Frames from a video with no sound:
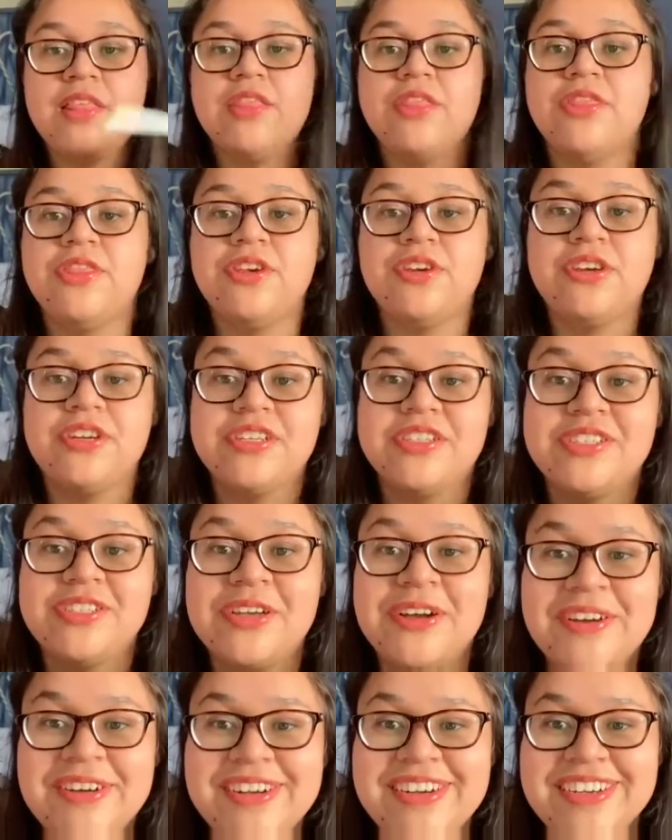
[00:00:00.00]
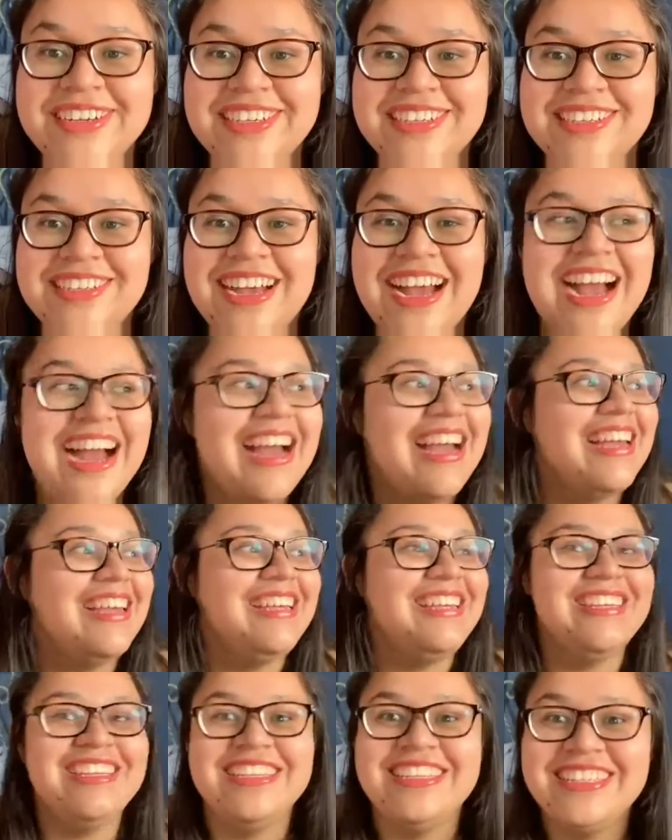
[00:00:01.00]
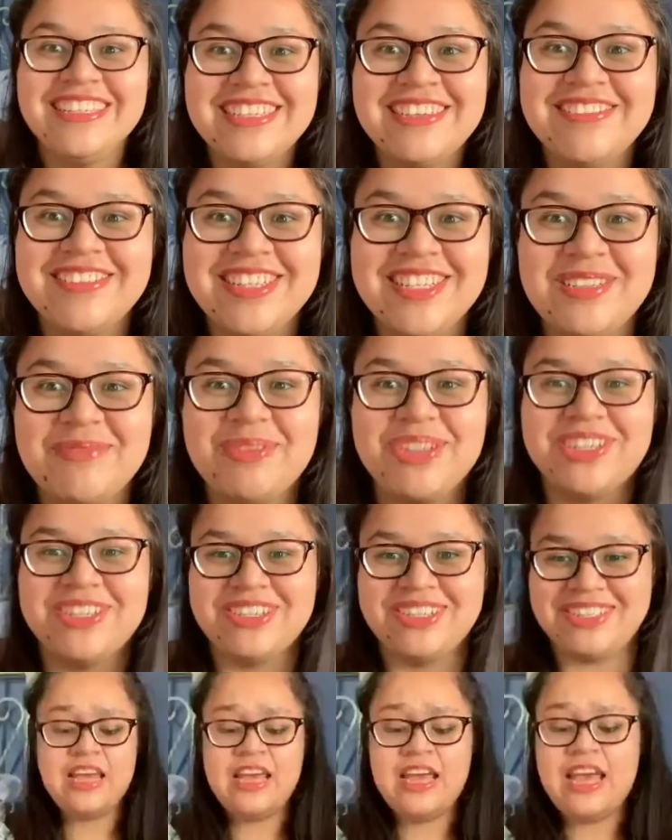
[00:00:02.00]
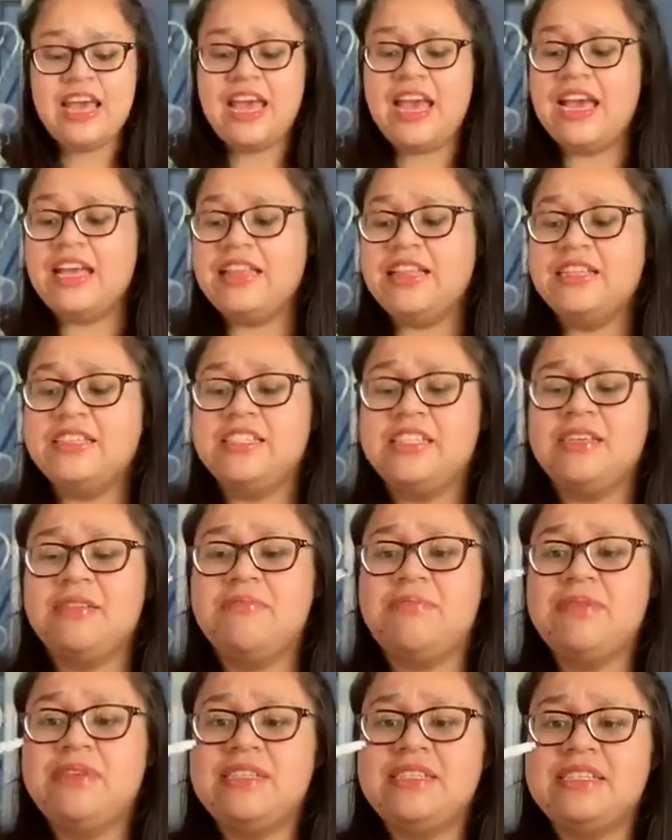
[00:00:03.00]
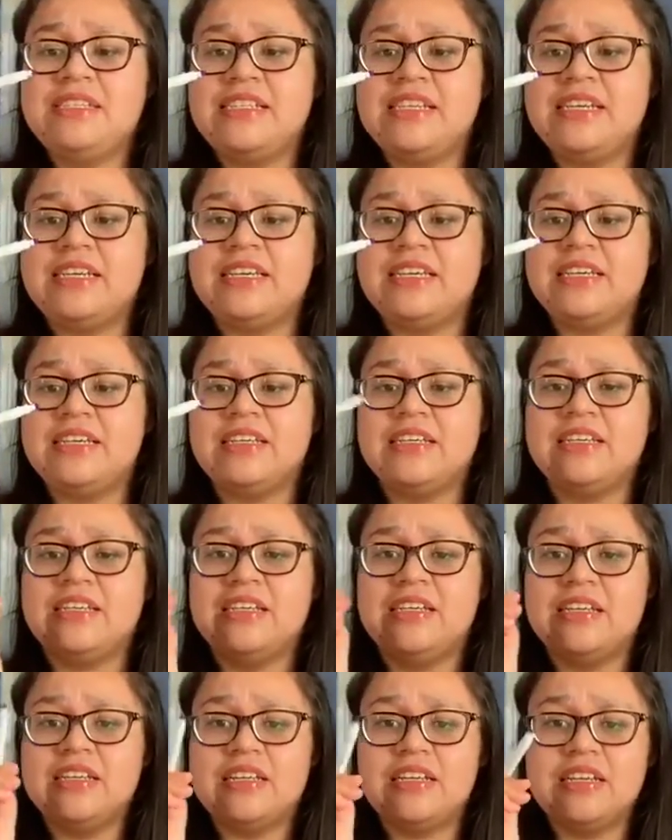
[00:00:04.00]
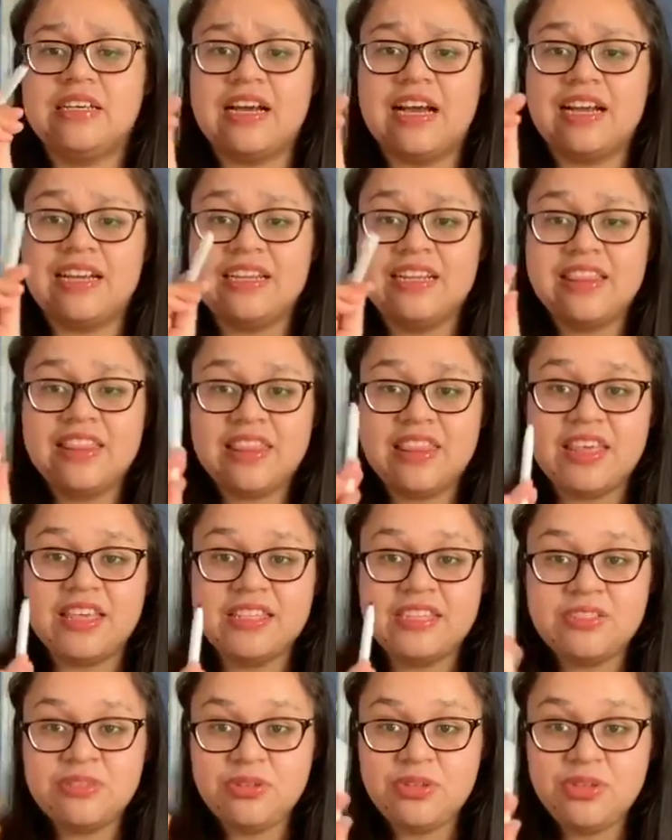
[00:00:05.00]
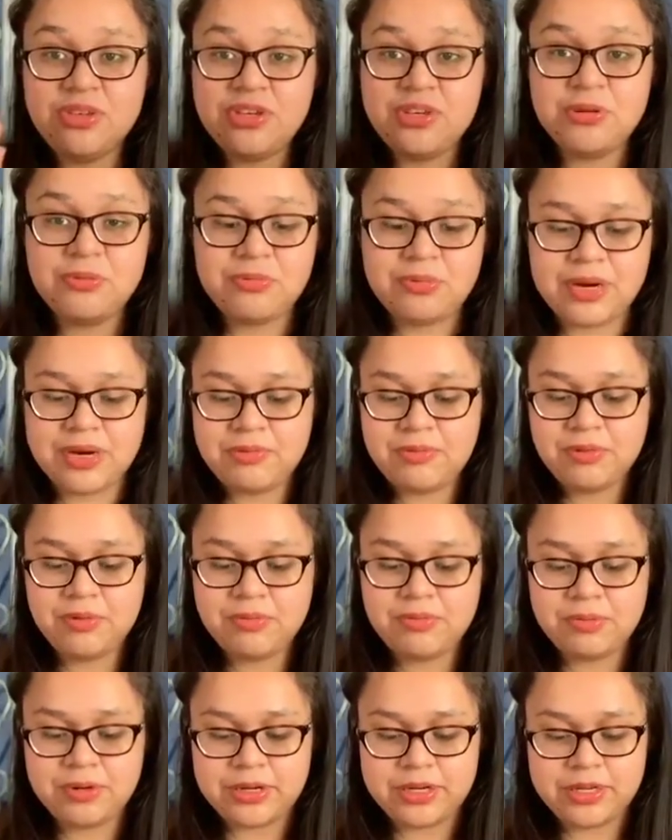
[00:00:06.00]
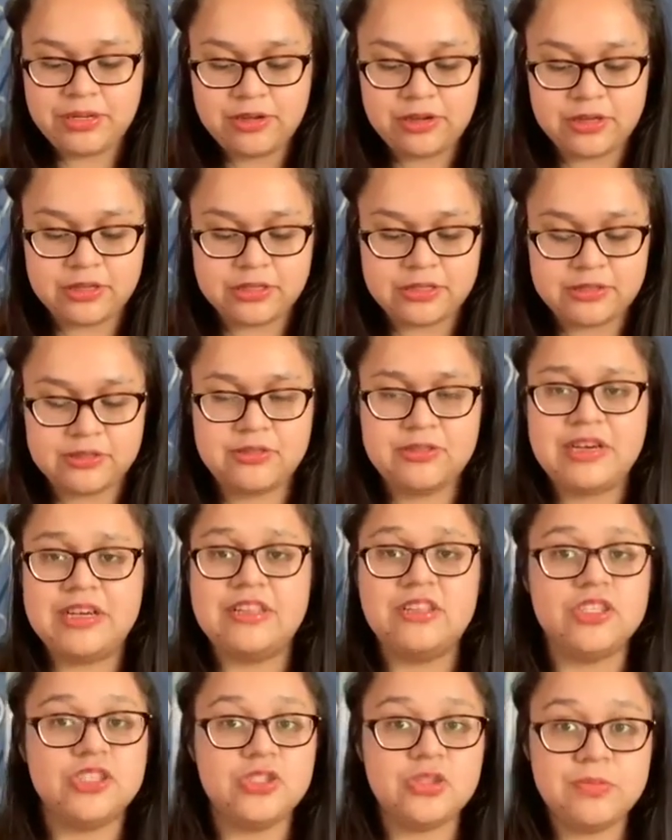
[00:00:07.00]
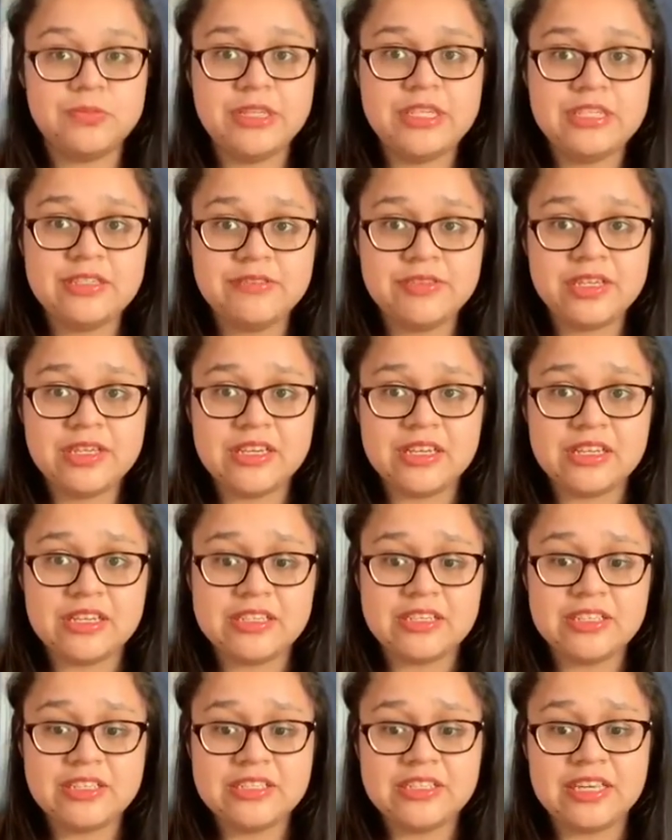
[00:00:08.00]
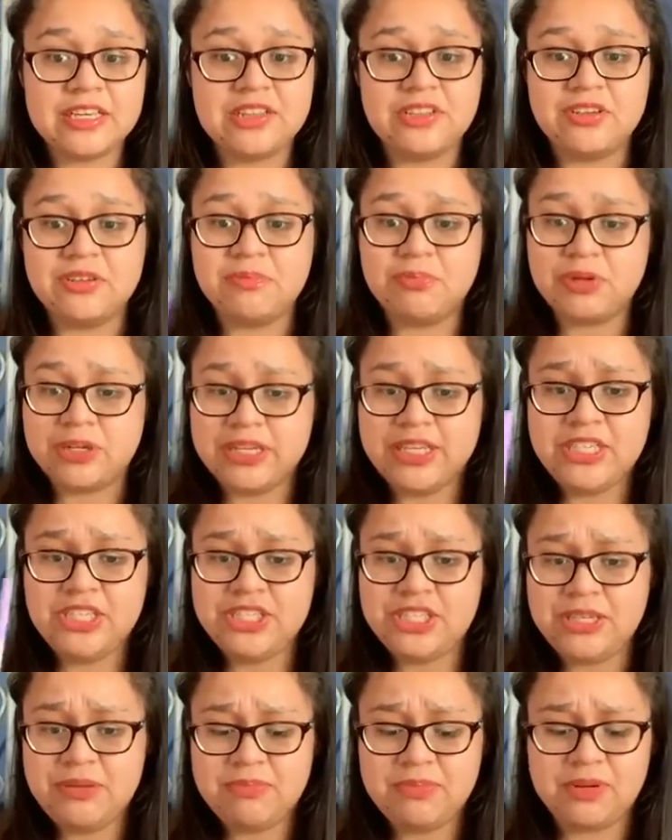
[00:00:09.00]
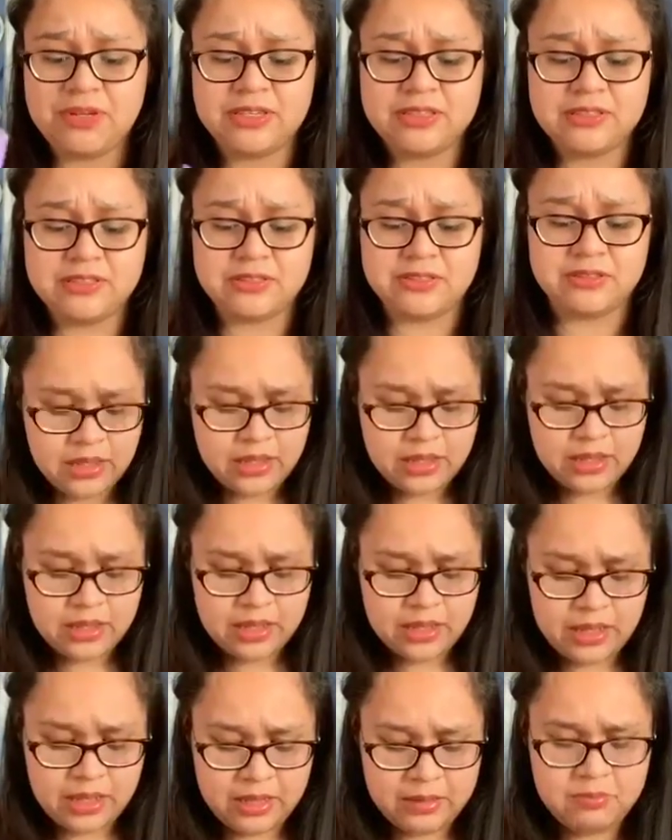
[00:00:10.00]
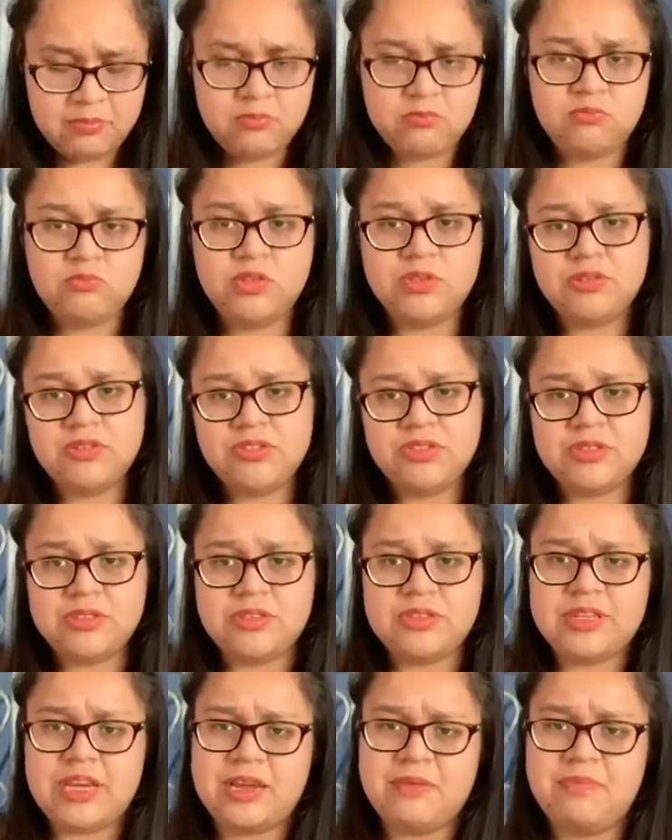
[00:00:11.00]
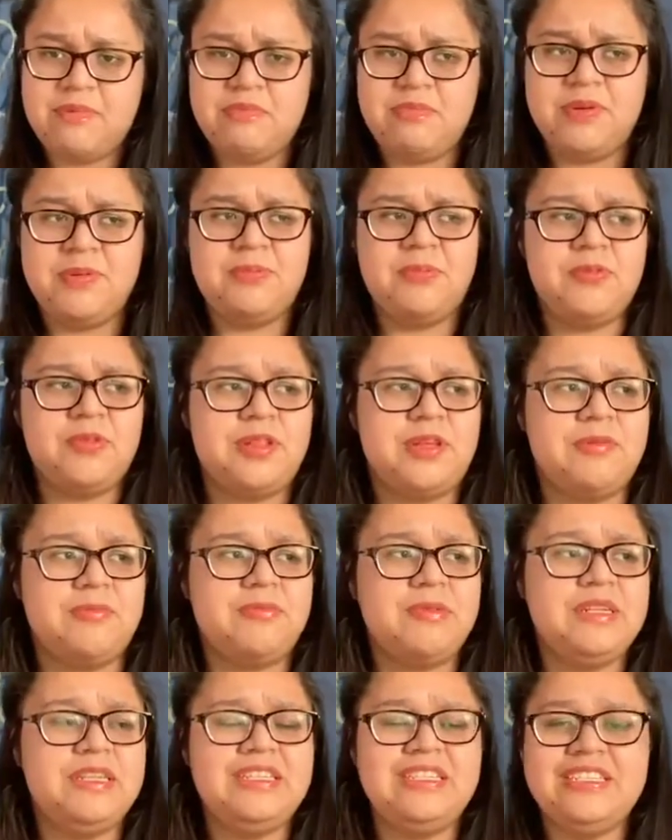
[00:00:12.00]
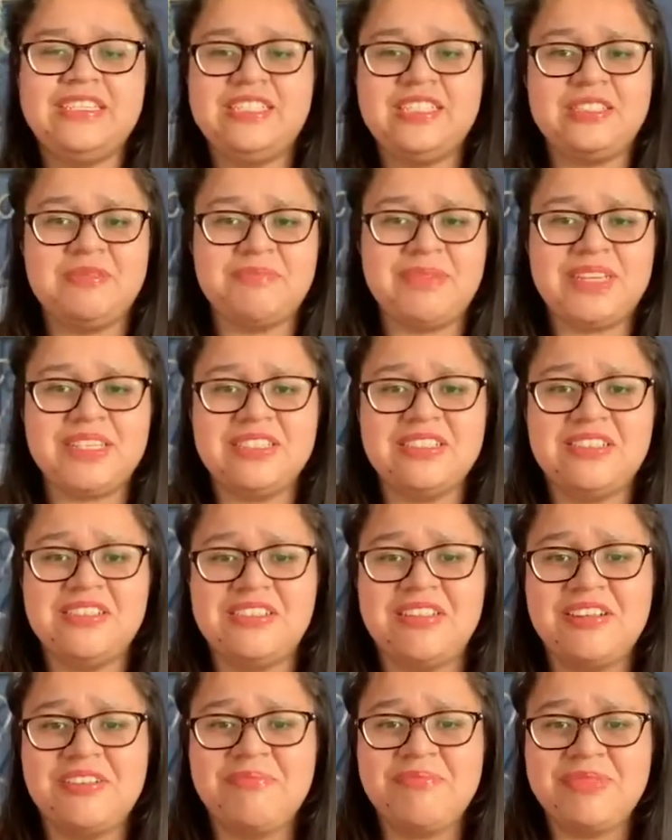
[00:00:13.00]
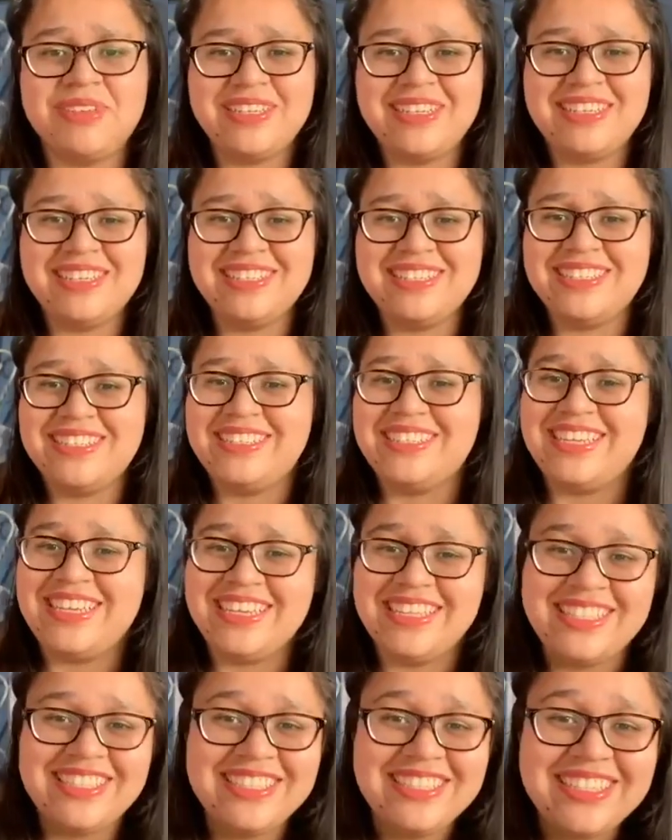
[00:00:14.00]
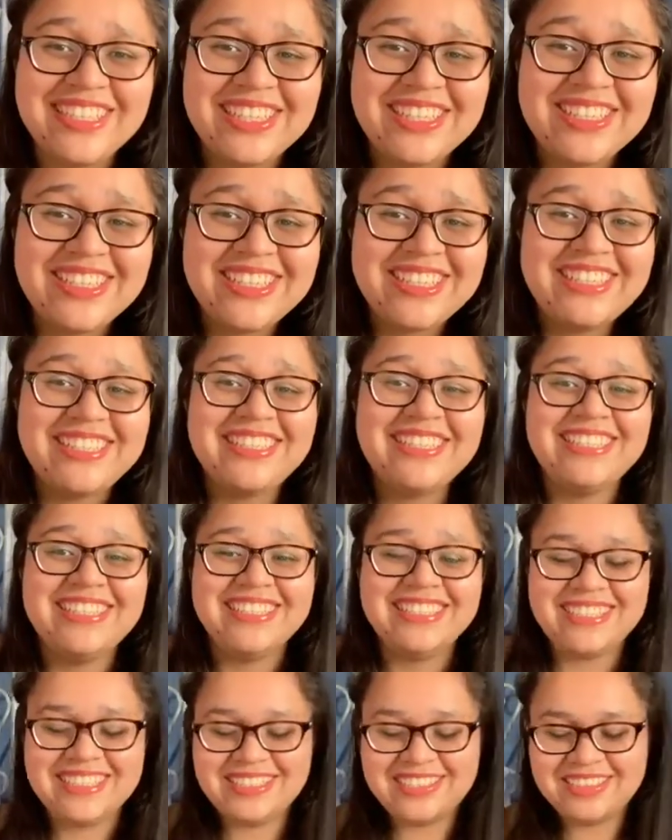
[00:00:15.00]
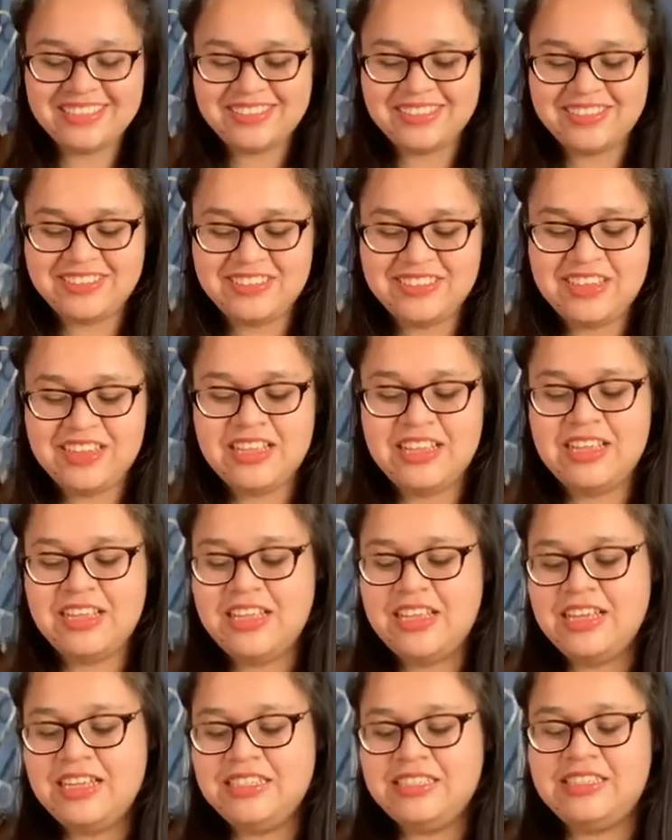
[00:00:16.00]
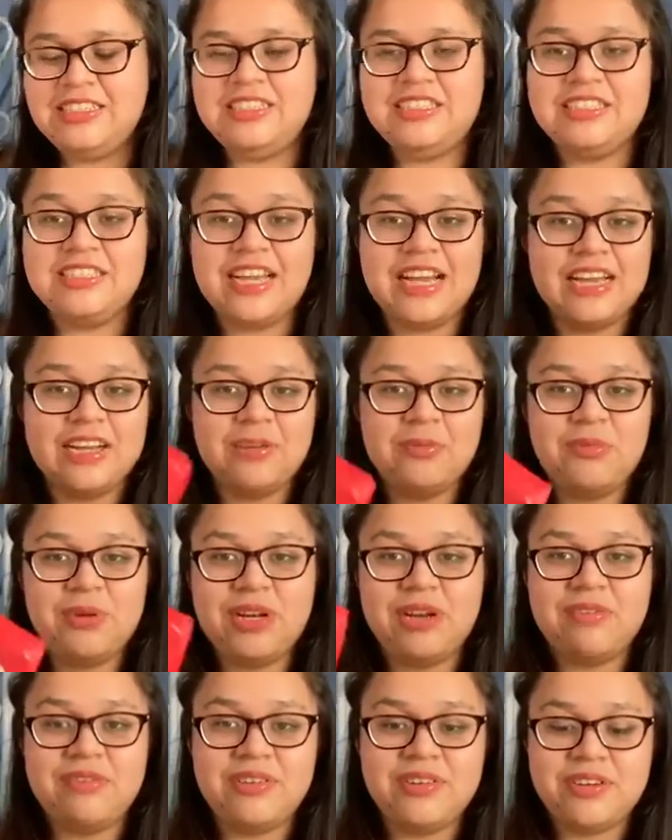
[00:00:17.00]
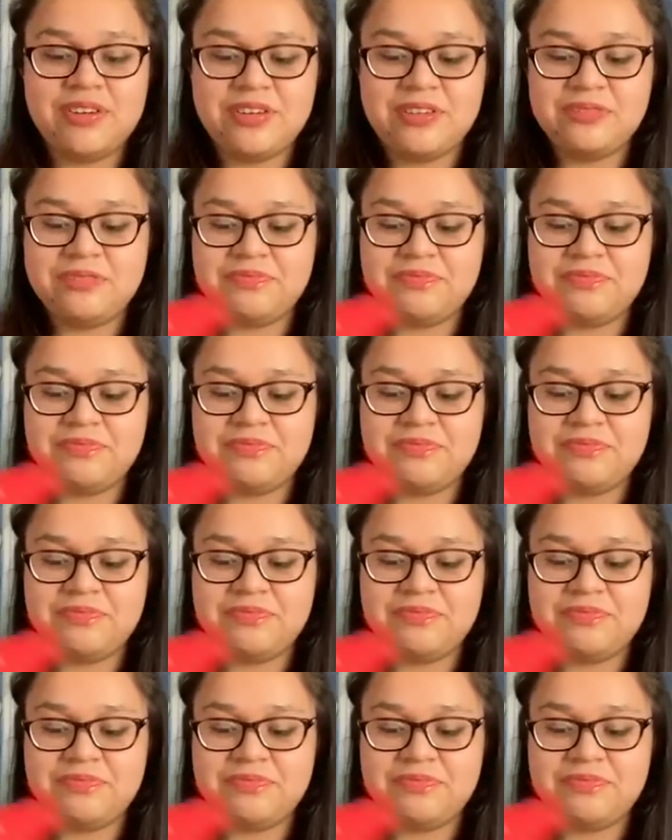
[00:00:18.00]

They're so good. I love these markers, and the tip is like kind of thin, so you could write real pretty also, and there's so many different colors, and they're pretty cheap also. I'm one of those type of people that really doesn't spend a lot of money in stationery, you know, just kind of whatever